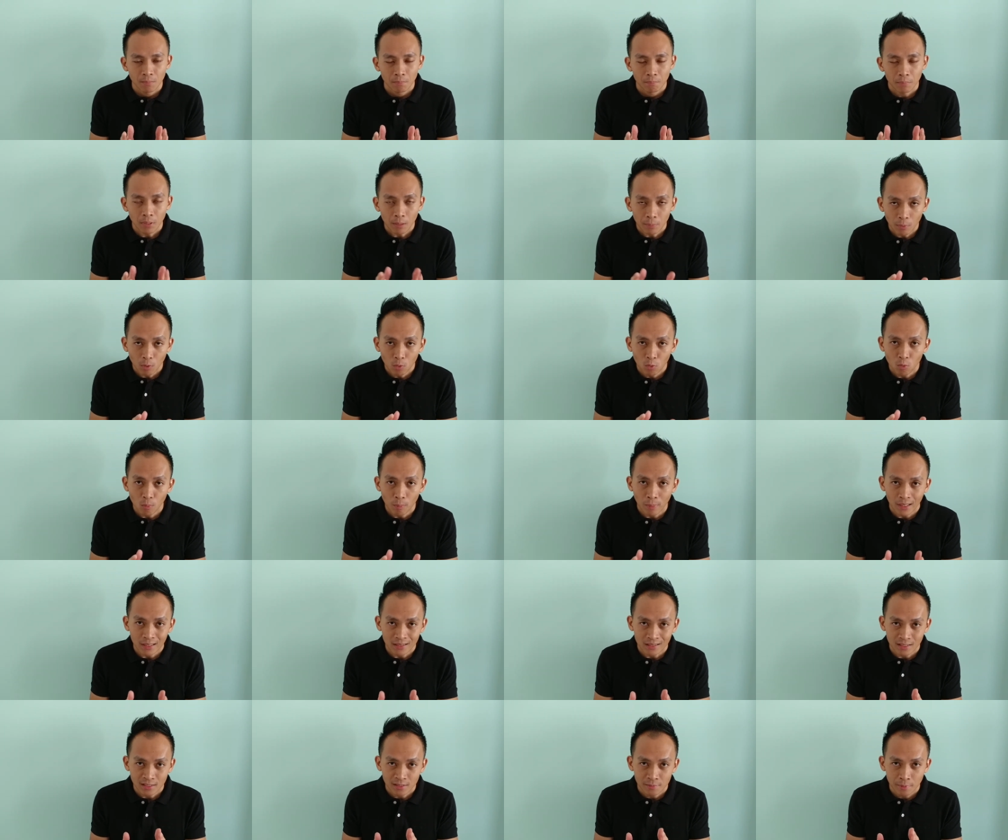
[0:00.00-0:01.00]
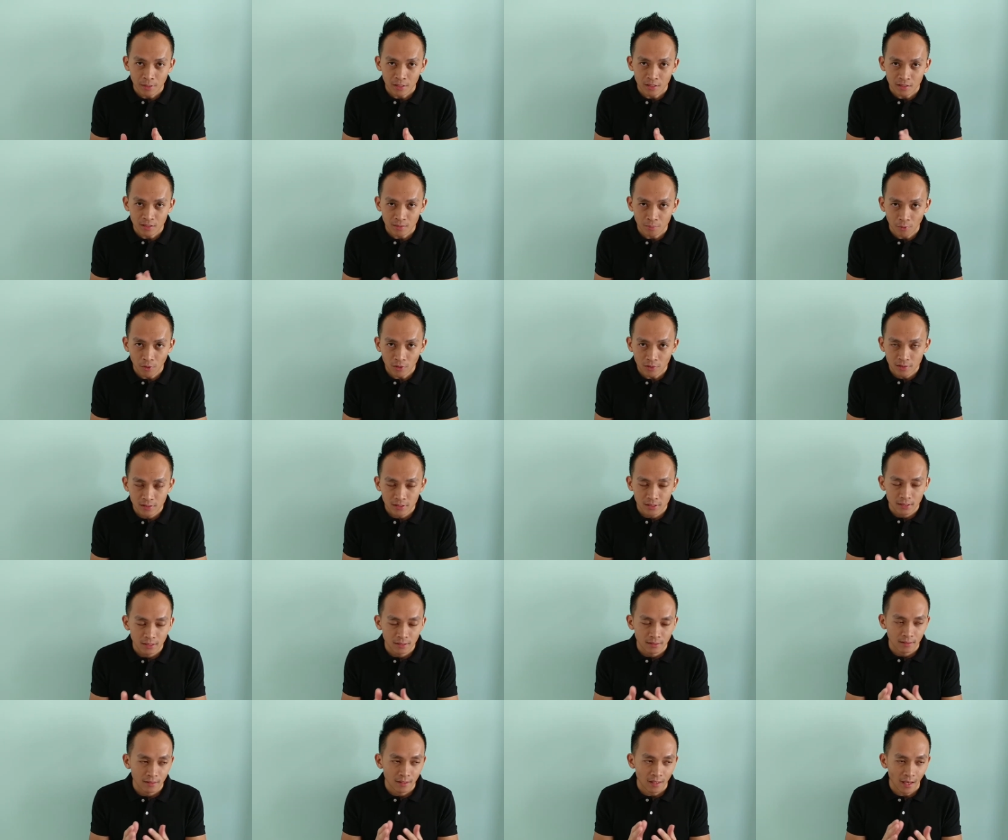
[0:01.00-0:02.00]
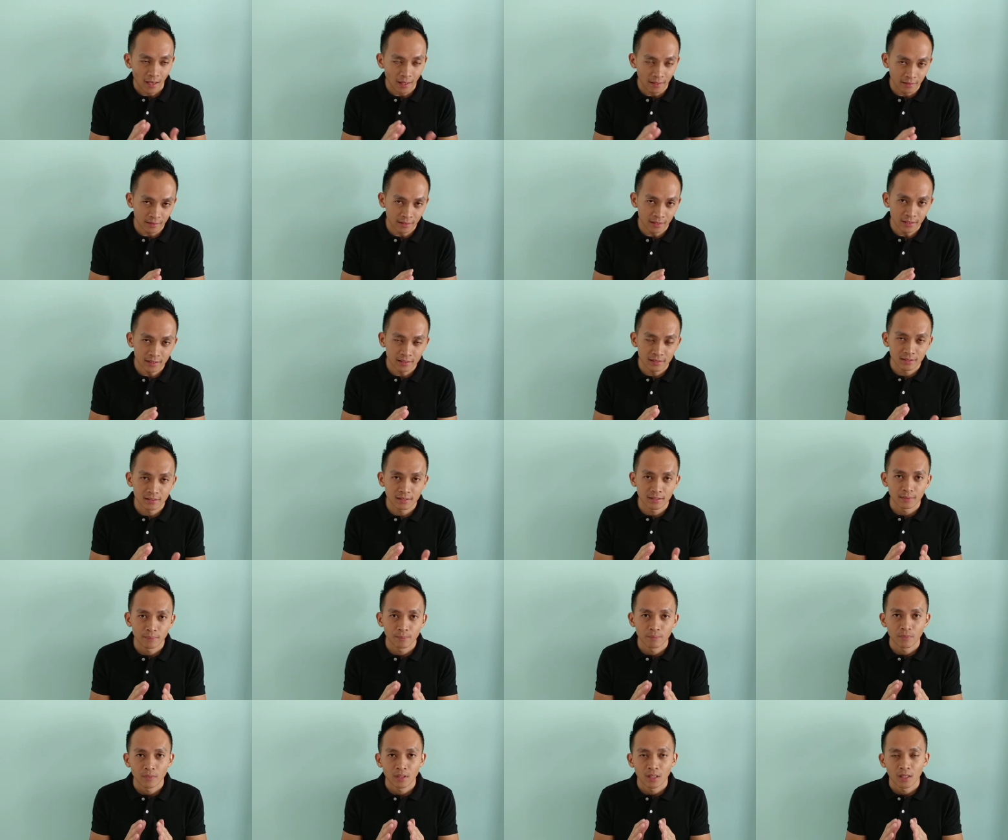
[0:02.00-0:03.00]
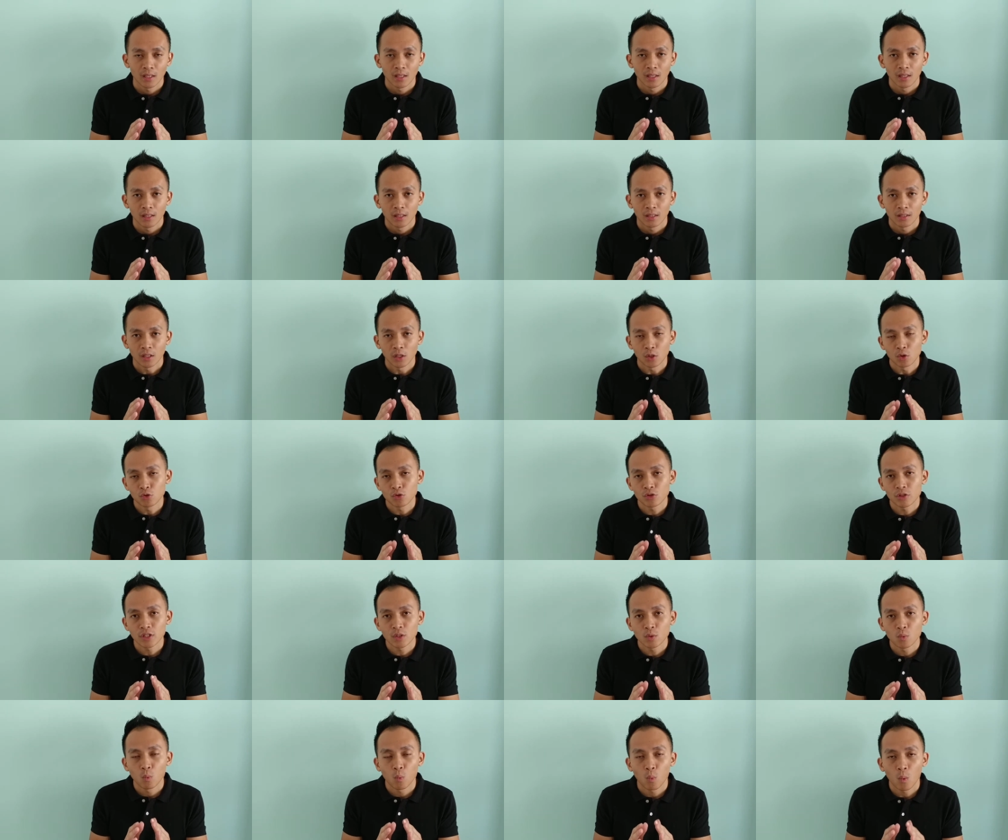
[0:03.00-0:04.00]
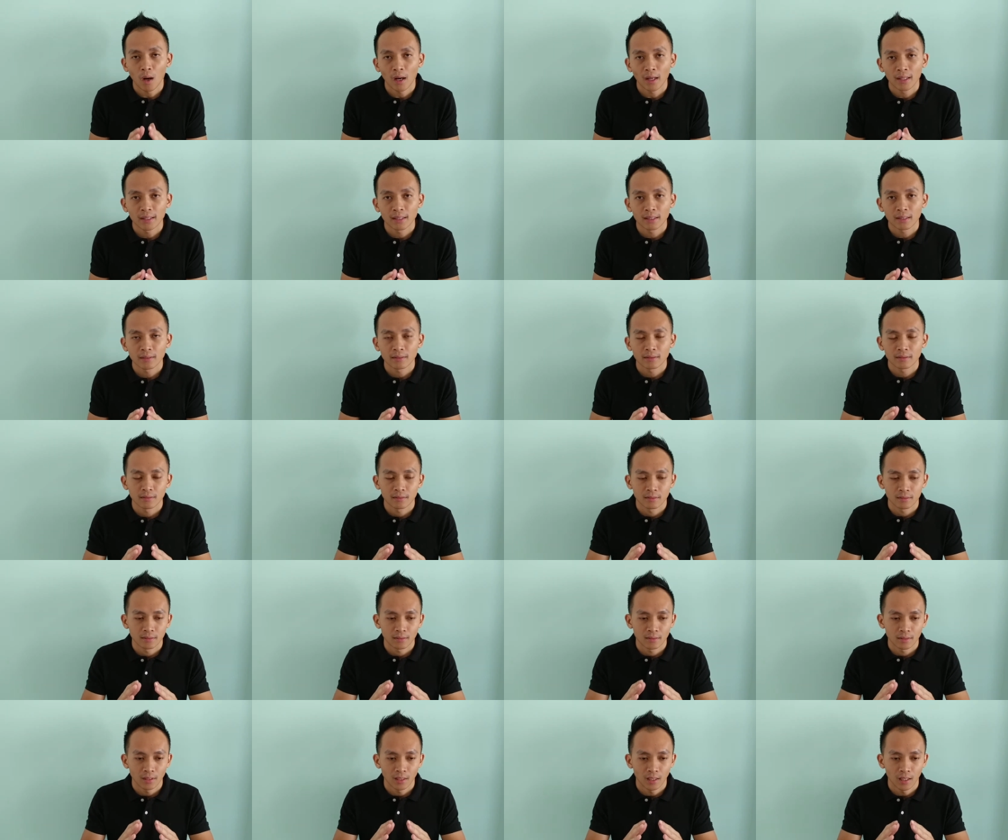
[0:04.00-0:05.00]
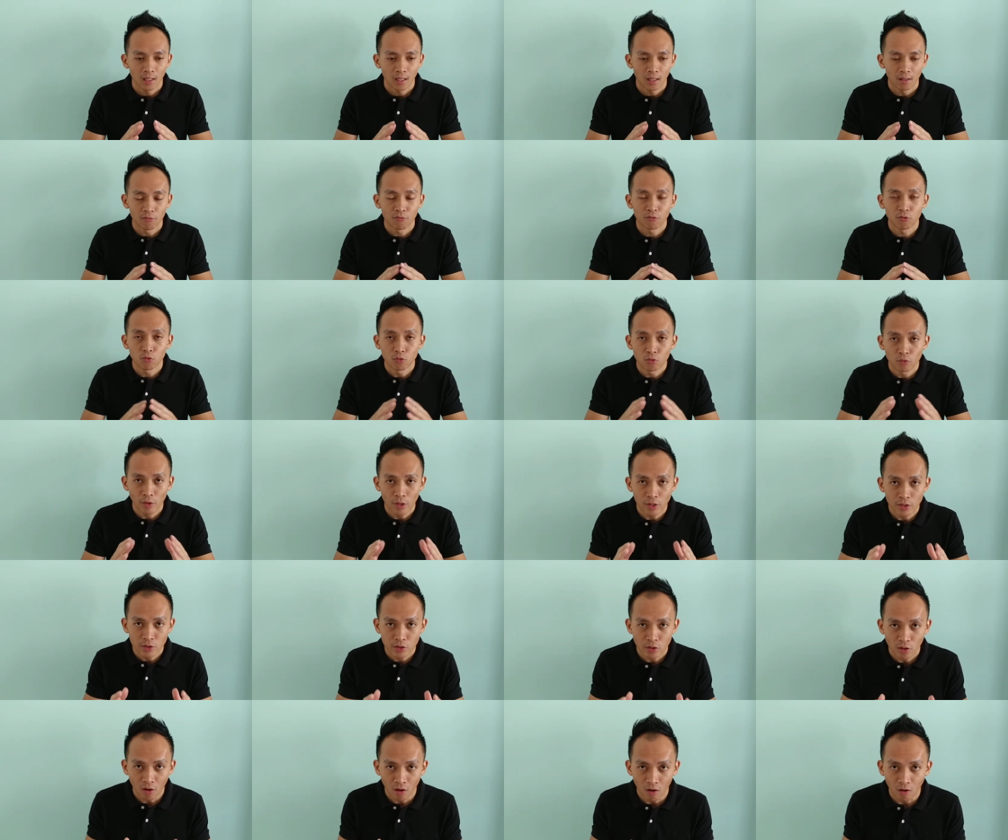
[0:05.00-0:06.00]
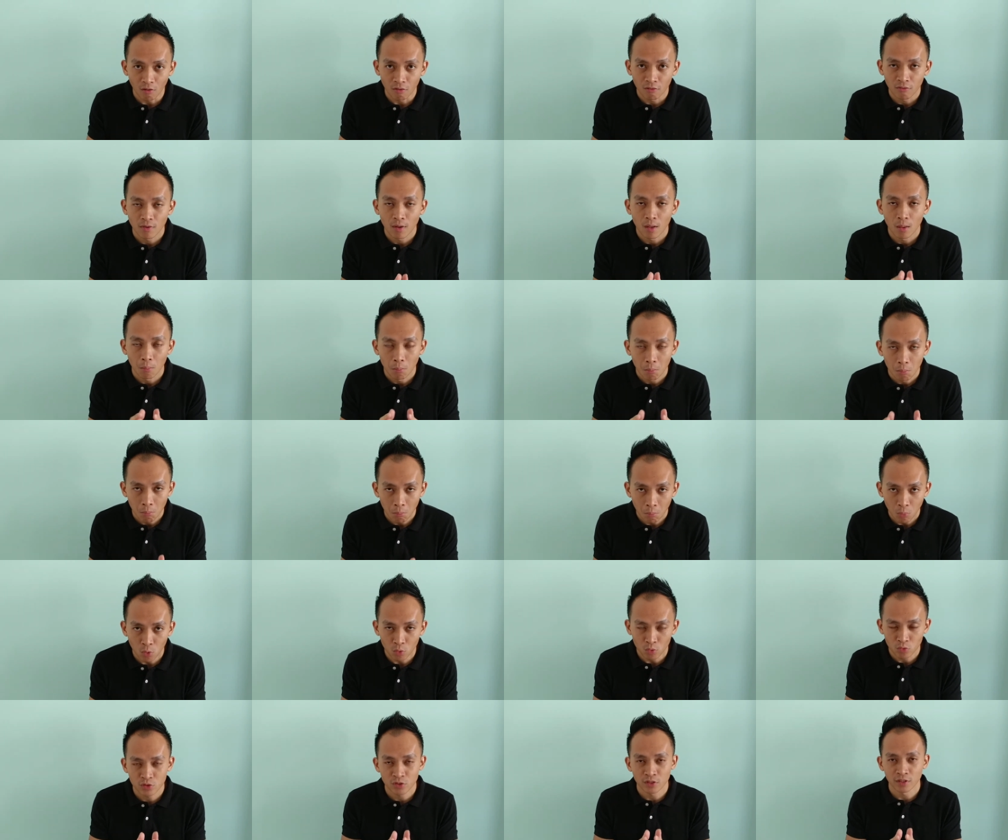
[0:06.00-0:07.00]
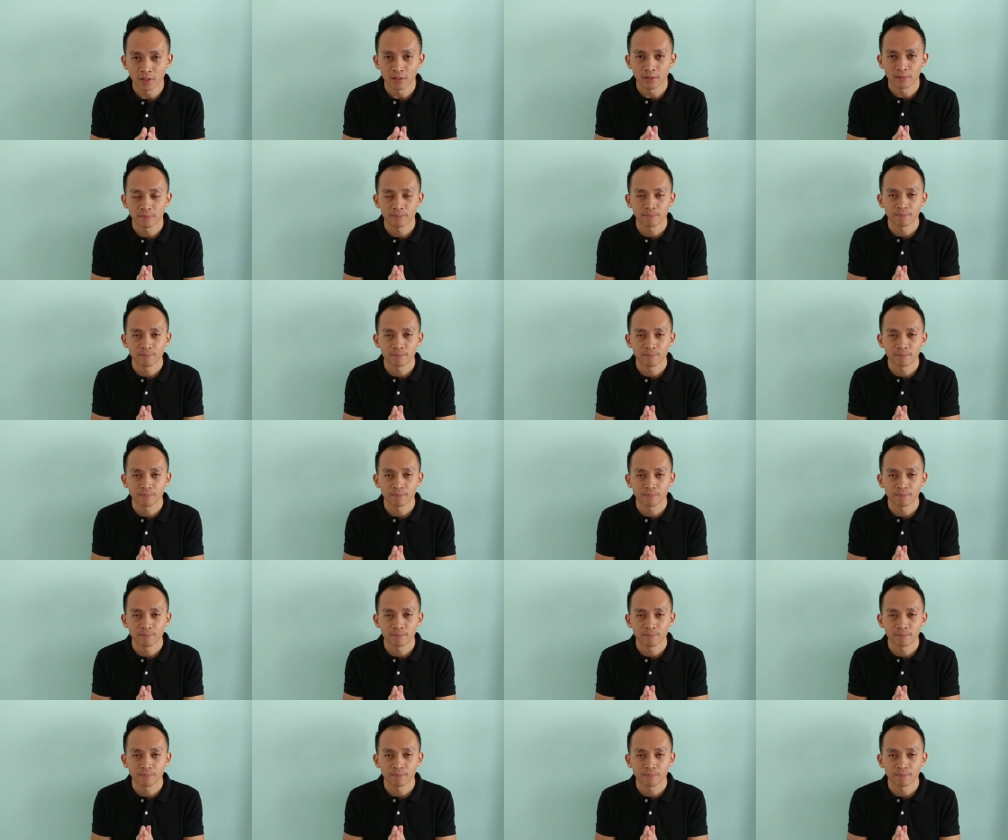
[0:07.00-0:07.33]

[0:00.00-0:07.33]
people who participate in sports, athletes, they usually want full range of motion.